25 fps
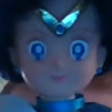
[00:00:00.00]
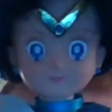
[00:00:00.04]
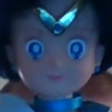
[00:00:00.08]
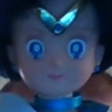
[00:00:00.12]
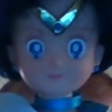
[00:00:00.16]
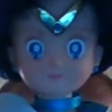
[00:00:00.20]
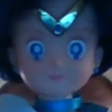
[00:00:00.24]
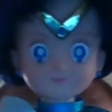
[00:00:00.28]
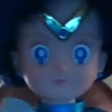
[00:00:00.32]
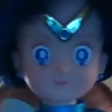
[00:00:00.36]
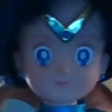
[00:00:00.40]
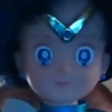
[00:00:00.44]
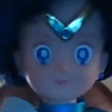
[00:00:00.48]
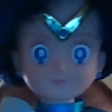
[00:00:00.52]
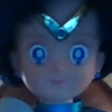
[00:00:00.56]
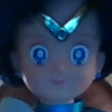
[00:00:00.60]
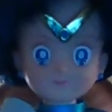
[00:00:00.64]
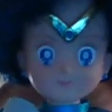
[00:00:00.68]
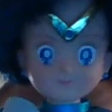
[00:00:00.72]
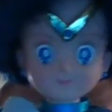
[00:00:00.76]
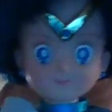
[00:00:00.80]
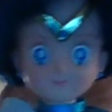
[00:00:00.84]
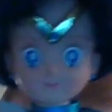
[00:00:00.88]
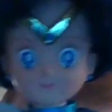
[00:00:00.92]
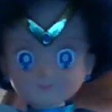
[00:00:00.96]
our run,
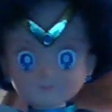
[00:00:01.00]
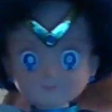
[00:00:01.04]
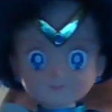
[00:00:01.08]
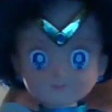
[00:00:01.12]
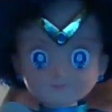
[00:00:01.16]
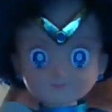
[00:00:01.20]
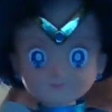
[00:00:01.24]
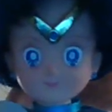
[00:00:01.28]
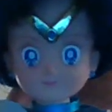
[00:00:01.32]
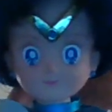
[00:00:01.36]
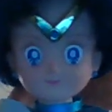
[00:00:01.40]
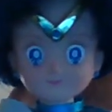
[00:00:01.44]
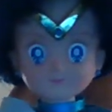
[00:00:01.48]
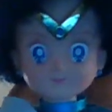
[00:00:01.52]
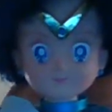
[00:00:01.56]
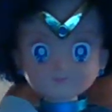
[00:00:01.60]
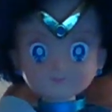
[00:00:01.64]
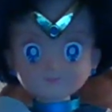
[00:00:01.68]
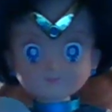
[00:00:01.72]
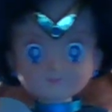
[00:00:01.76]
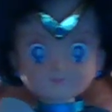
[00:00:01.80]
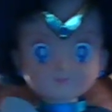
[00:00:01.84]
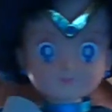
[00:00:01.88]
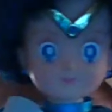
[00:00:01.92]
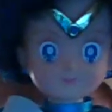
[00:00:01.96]
you
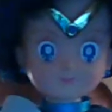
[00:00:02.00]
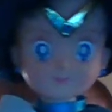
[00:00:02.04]
know.